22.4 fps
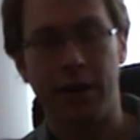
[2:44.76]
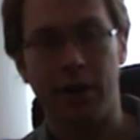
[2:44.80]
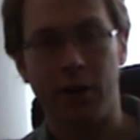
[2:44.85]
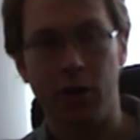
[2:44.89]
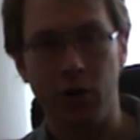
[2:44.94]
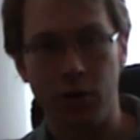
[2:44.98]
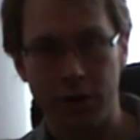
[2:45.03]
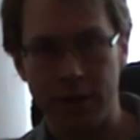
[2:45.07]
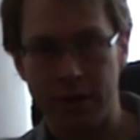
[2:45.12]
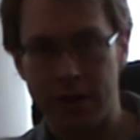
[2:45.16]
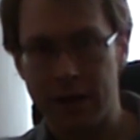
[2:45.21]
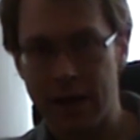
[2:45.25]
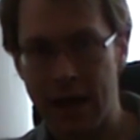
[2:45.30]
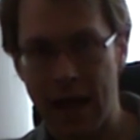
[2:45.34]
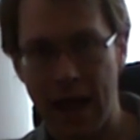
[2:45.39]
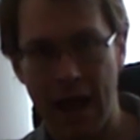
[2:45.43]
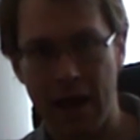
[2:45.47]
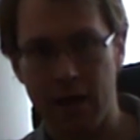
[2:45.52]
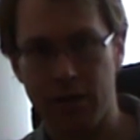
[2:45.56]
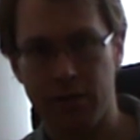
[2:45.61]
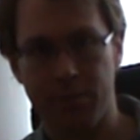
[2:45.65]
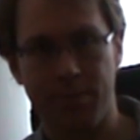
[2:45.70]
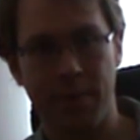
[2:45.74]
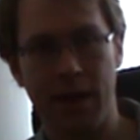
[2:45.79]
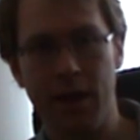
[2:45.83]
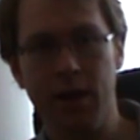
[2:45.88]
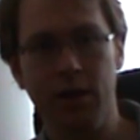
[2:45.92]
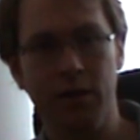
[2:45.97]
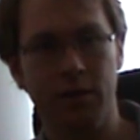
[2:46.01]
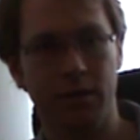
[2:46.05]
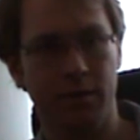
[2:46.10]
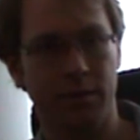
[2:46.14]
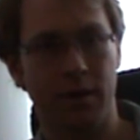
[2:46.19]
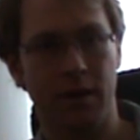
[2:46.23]
a good
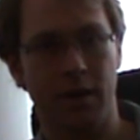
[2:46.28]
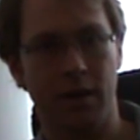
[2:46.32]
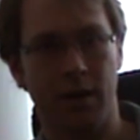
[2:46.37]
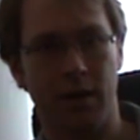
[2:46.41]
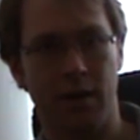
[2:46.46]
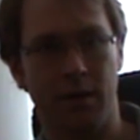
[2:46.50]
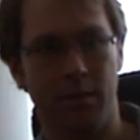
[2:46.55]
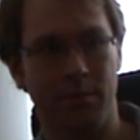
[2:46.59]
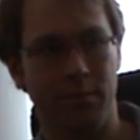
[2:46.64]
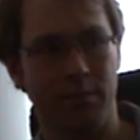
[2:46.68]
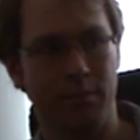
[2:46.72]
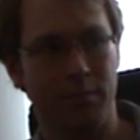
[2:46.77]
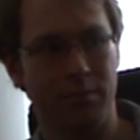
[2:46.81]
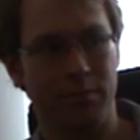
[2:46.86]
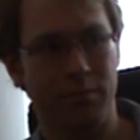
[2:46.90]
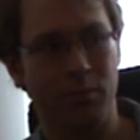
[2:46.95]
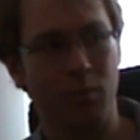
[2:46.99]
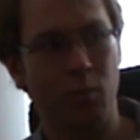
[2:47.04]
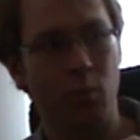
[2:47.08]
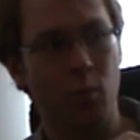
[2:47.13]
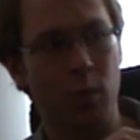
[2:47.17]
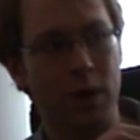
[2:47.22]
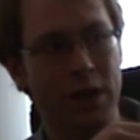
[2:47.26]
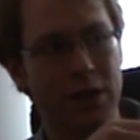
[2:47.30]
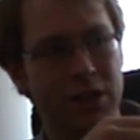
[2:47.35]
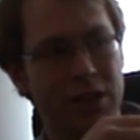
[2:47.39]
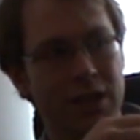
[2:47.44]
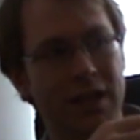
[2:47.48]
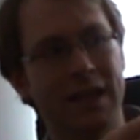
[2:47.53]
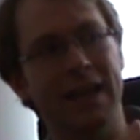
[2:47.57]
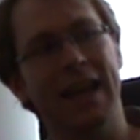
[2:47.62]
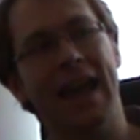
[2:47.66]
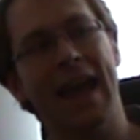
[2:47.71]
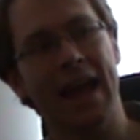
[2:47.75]
aspect,
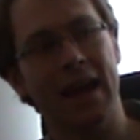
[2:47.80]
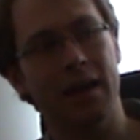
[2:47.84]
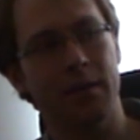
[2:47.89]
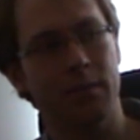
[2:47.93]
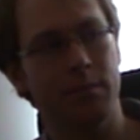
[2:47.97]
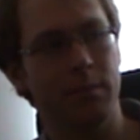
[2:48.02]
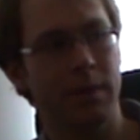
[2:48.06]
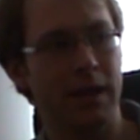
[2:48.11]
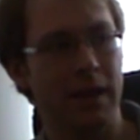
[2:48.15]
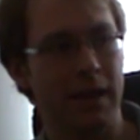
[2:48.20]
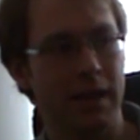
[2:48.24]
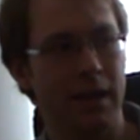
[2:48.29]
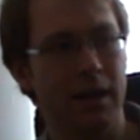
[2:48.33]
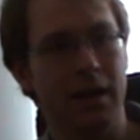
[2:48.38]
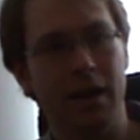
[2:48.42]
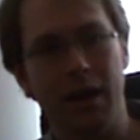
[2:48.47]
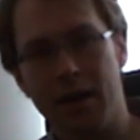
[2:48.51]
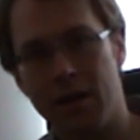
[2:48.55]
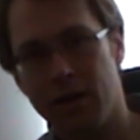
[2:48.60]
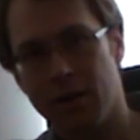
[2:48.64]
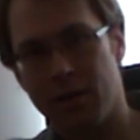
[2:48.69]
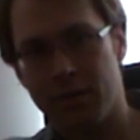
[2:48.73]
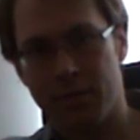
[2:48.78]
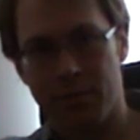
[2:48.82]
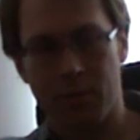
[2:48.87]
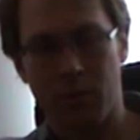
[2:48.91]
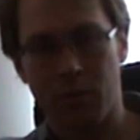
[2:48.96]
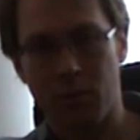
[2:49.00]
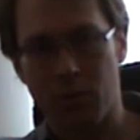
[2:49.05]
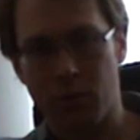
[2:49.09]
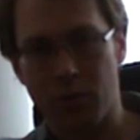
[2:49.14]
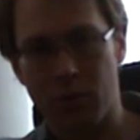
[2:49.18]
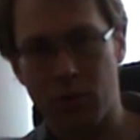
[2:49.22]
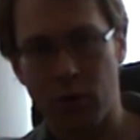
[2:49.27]
which can be
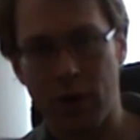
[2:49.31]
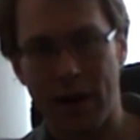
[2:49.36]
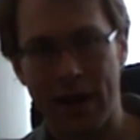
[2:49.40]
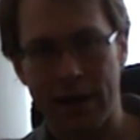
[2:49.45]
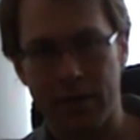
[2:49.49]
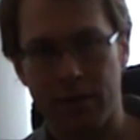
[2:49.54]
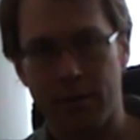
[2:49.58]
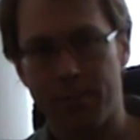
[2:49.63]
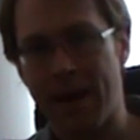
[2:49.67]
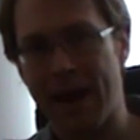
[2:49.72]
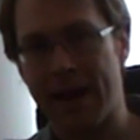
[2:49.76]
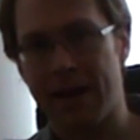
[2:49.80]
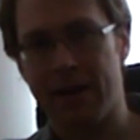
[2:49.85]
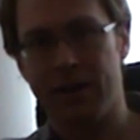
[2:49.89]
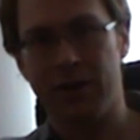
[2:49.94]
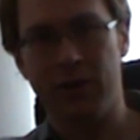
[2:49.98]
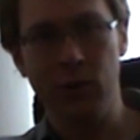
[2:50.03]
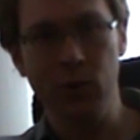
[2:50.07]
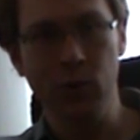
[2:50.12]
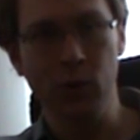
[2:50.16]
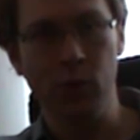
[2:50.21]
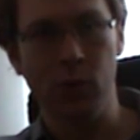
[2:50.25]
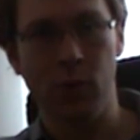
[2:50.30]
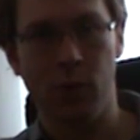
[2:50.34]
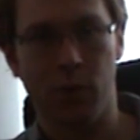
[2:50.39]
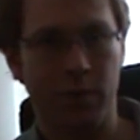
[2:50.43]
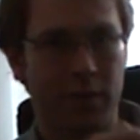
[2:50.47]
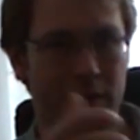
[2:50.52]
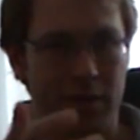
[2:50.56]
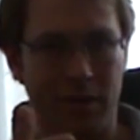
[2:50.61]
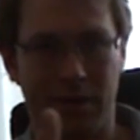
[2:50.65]
traced back to